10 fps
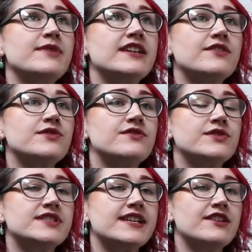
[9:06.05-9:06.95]
make everyone
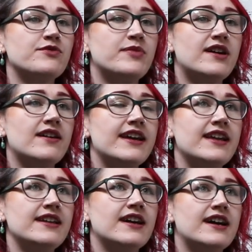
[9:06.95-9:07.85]
feel safe
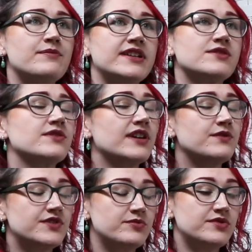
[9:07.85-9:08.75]
by and sort of
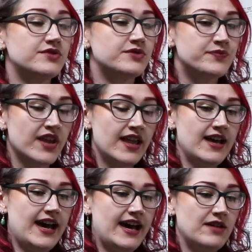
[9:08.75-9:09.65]
comfortable
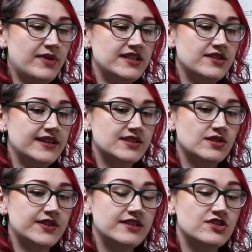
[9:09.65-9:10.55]
by doing
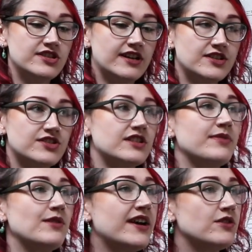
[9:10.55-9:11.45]
sort of an introduction
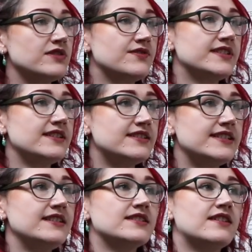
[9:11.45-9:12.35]
about where all the
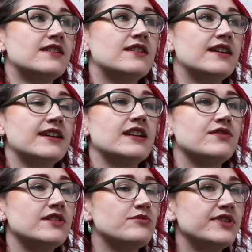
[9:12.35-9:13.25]
facilities are and kind
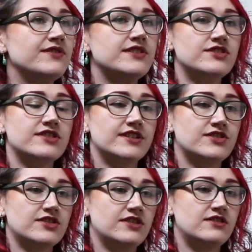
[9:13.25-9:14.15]
of a brief
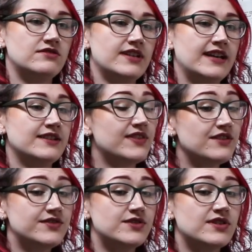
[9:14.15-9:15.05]
introduction. And if
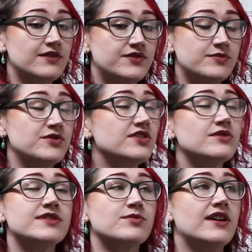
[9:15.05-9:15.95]
they feel comfortable
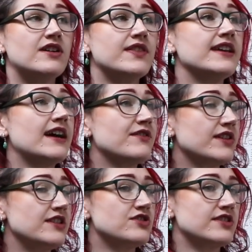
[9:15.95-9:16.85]
too as well, they have
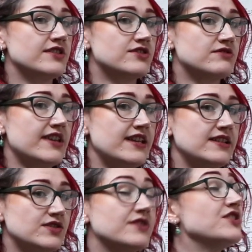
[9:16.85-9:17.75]
an introduction,
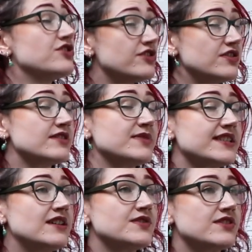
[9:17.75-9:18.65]
they sort of introduce
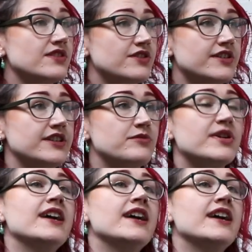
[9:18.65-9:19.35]
themselves to the group.